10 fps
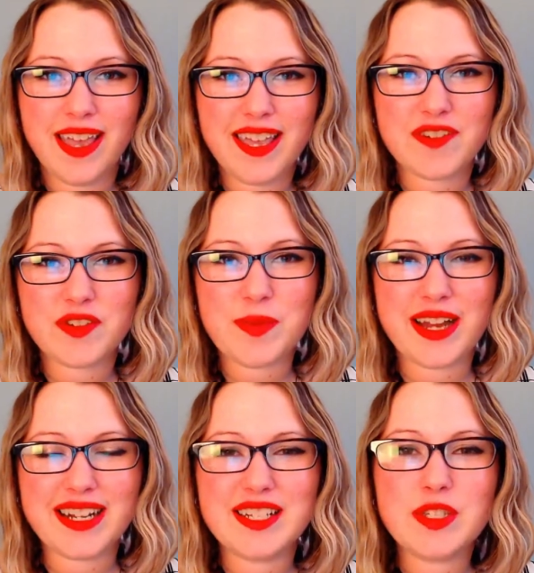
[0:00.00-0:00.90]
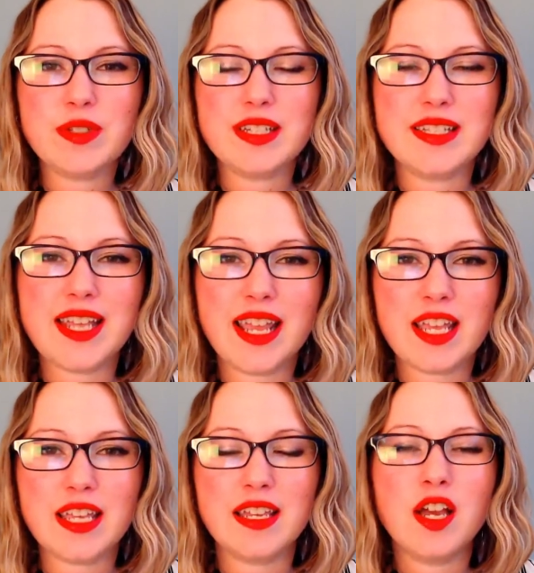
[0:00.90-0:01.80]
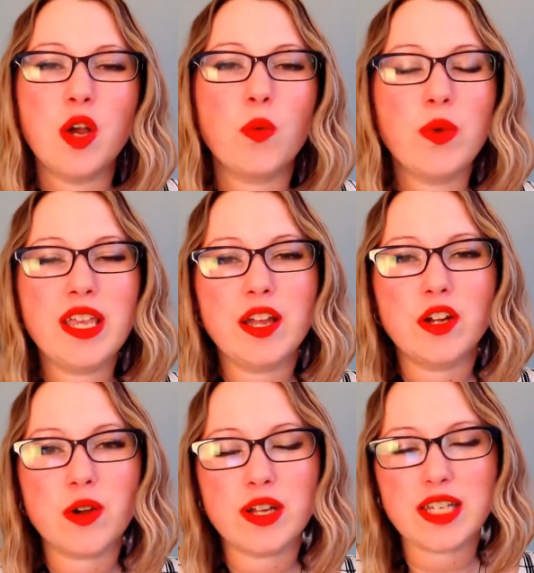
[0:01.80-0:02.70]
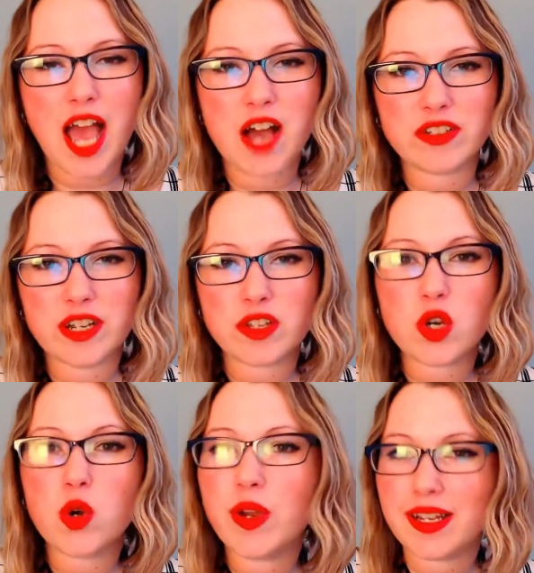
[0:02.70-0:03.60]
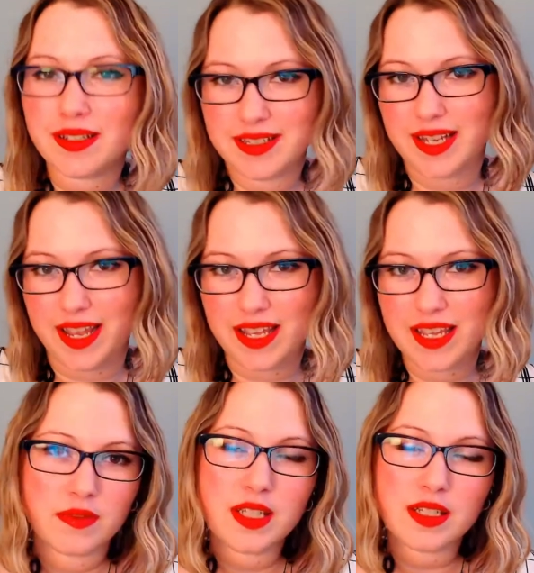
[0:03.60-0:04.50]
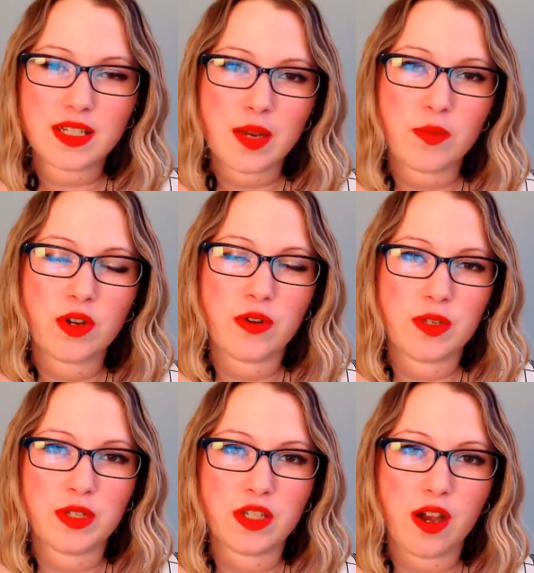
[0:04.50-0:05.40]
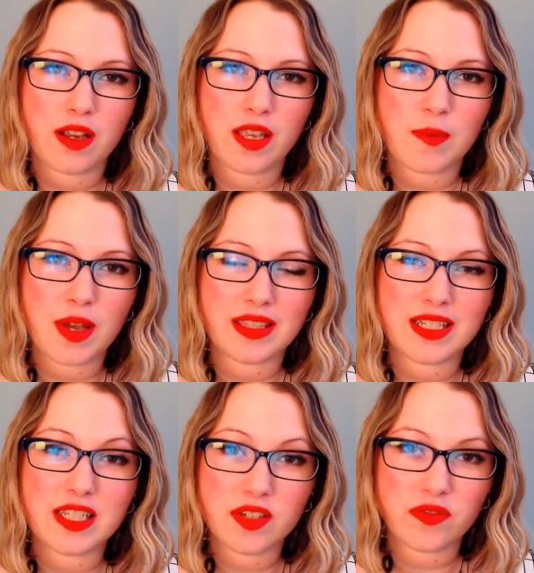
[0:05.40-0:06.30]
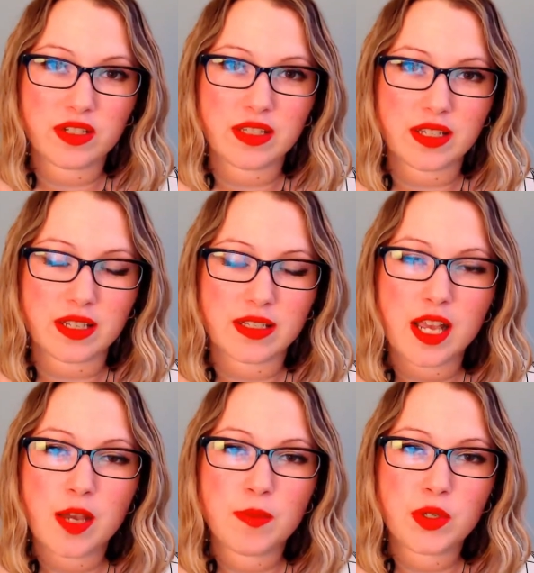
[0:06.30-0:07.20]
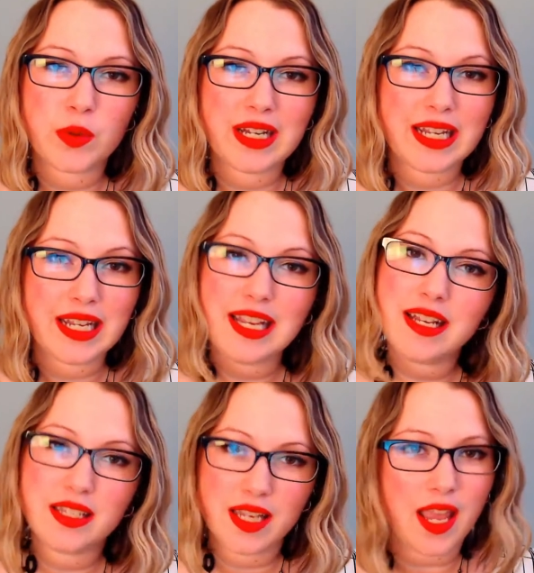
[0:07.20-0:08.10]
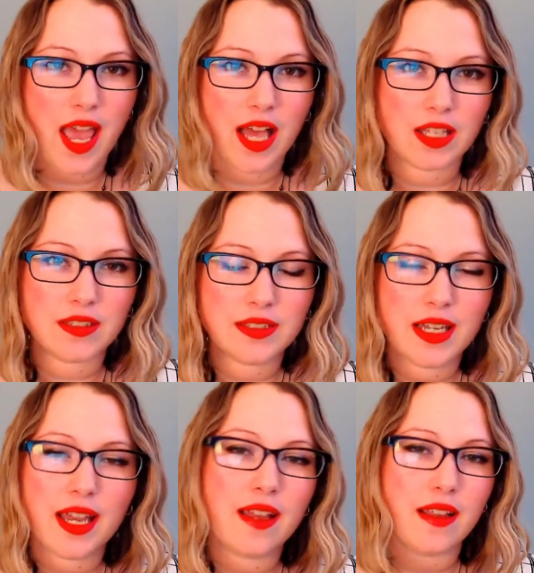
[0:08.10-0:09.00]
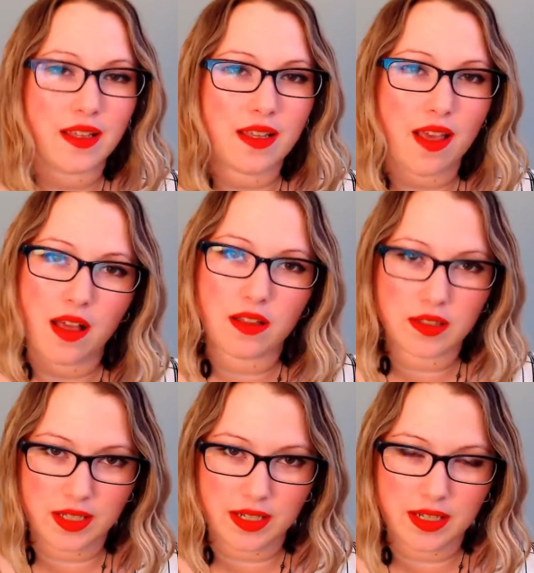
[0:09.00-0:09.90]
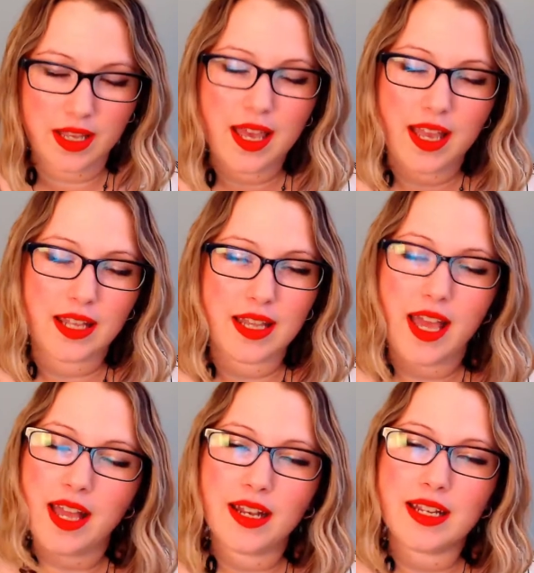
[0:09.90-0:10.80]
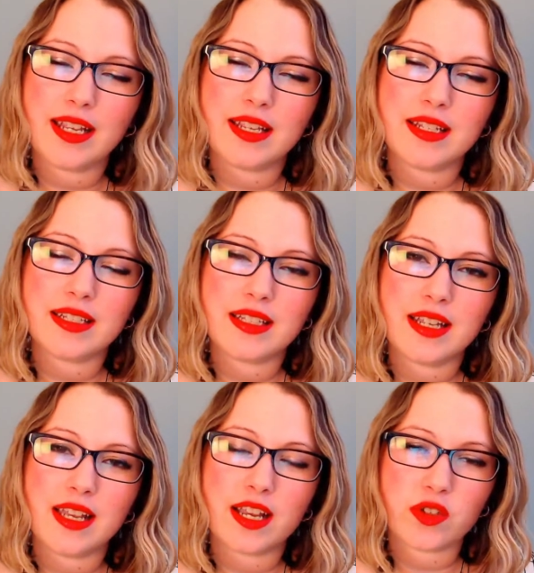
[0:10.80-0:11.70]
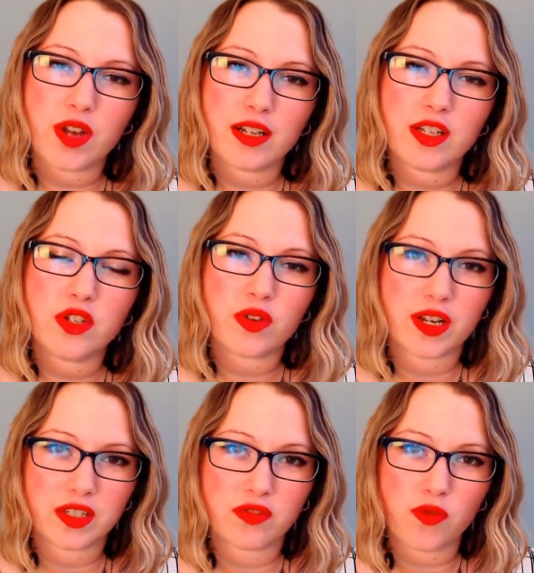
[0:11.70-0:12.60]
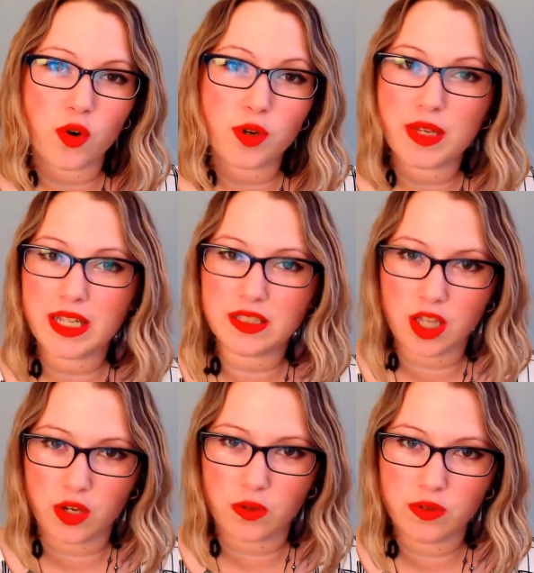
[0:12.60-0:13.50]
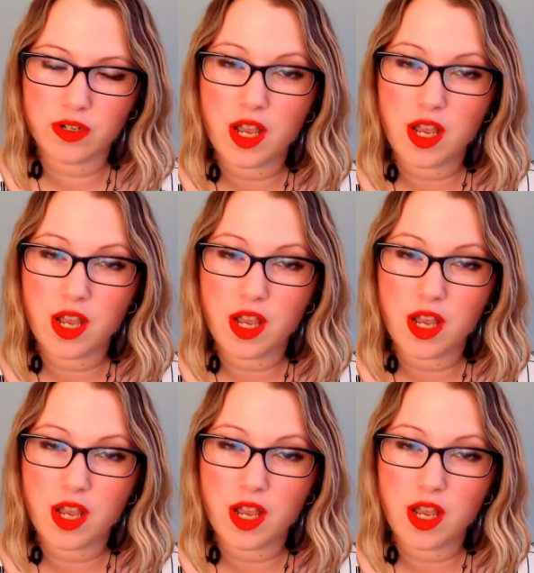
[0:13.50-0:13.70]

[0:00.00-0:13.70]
Hey everybody, so today we are going to have another quick take. This time we're going to be talking about the differences between ETL and ELT, and that is extract, transform, and load,